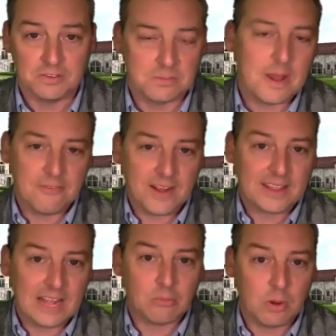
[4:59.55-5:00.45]
As a matter of fact,
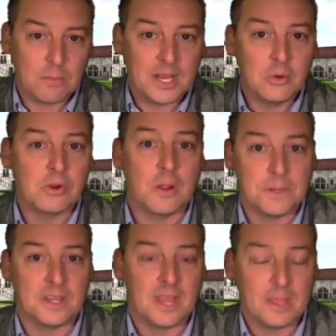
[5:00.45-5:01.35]
that's where my new
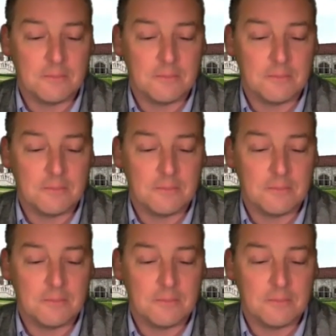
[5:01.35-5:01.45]
company came